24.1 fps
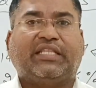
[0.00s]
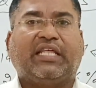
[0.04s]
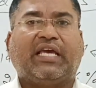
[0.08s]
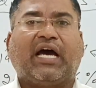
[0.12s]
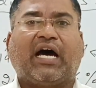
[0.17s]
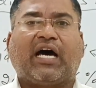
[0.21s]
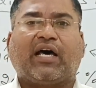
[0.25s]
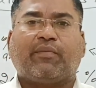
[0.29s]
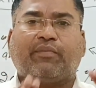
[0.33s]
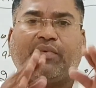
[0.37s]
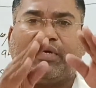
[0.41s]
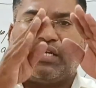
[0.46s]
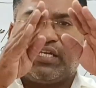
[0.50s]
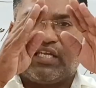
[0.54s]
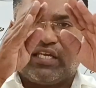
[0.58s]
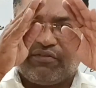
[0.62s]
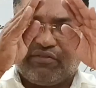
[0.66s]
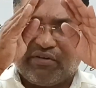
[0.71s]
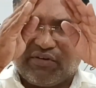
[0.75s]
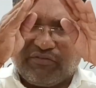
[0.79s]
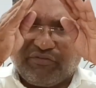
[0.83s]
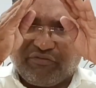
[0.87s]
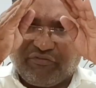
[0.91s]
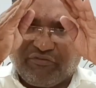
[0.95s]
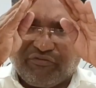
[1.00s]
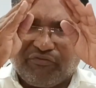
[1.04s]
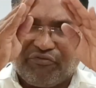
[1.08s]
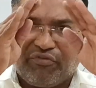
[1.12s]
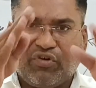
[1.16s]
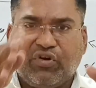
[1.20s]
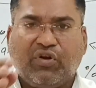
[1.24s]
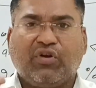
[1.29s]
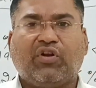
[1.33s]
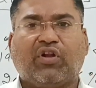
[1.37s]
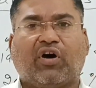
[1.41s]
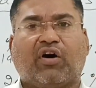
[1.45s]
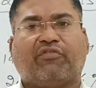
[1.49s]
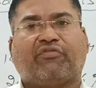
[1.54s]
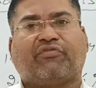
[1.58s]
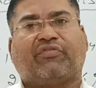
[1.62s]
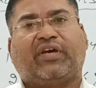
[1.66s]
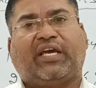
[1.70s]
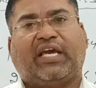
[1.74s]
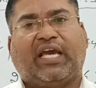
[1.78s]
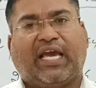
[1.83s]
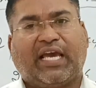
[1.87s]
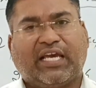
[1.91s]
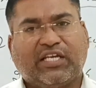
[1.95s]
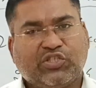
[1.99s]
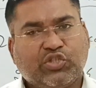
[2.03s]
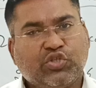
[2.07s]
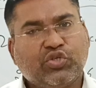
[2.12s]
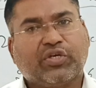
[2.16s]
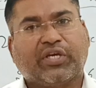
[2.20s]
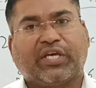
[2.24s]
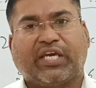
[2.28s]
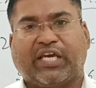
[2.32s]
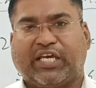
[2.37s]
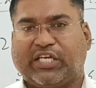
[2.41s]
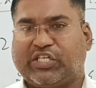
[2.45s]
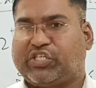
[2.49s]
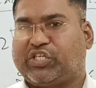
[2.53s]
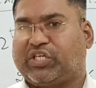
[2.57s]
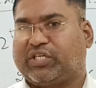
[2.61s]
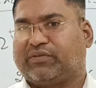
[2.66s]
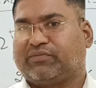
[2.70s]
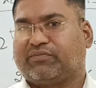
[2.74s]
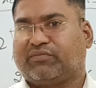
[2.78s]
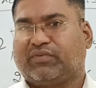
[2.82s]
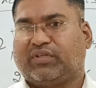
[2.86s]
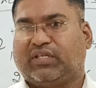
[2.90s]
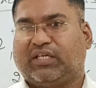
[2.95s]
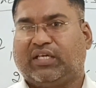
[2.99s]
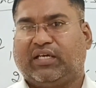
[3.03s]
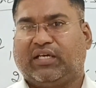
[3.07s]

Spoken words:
They are being given full of education.